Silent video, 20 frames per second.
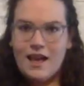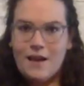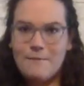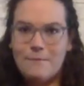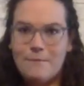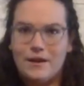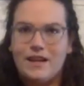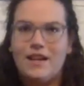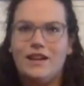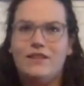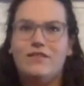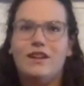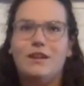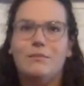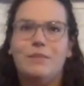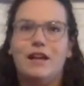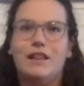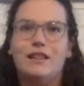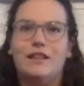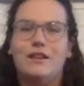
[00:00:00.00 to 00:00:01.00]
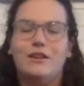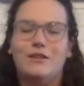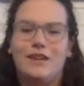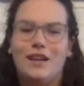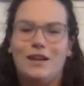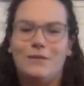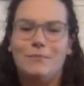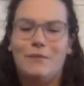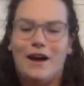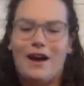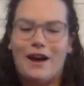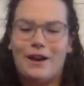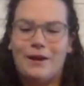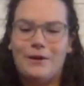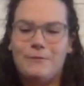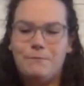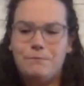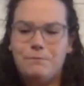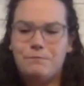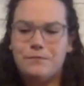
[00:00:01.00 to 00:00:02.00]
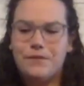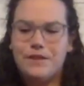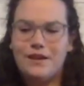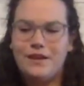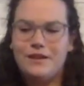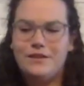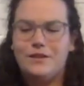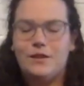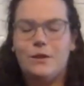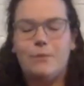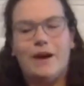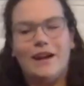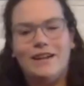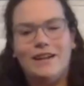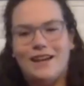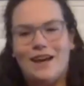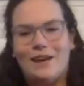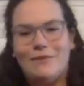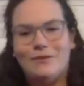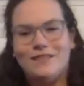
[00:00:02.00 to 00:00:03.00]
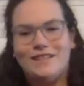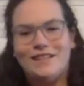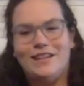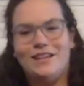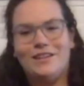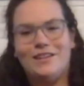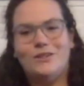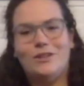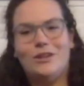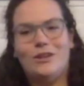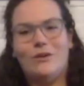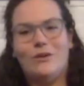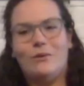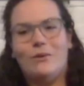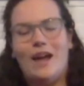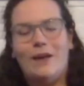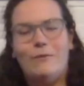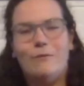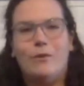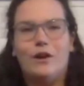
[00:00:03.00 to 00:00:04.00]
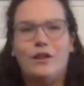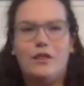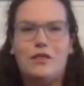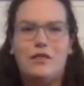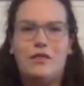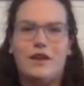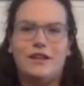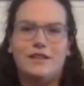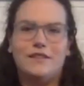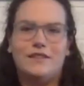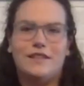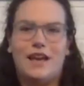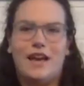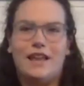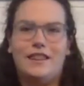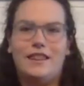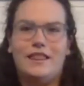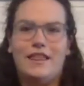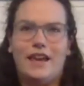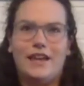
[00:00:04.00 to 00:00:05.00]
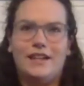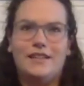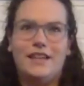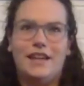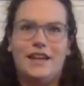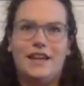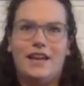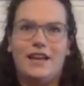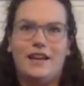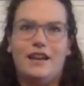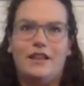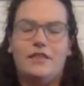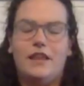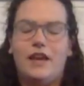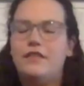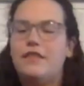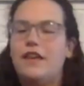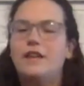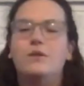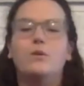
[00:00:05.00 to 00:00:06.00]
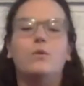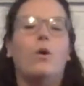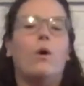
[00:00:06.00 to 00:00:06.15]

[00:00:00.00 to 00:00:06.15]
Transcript: but even in my little kid mind, so my dad was ESU, and one of the things that they did, they do